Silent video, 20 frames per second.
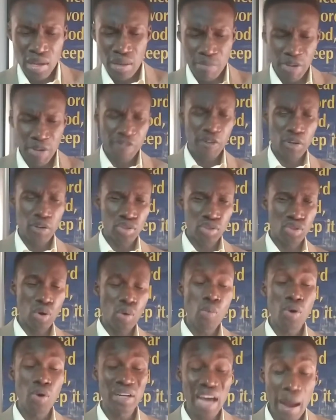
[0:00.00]
before
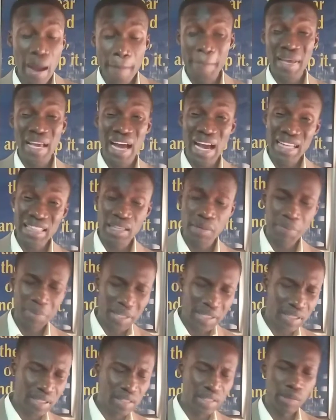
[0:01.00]
someone and behind the
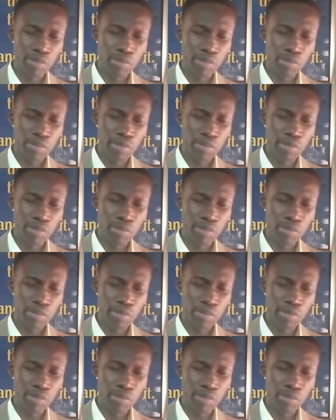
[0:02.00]
person,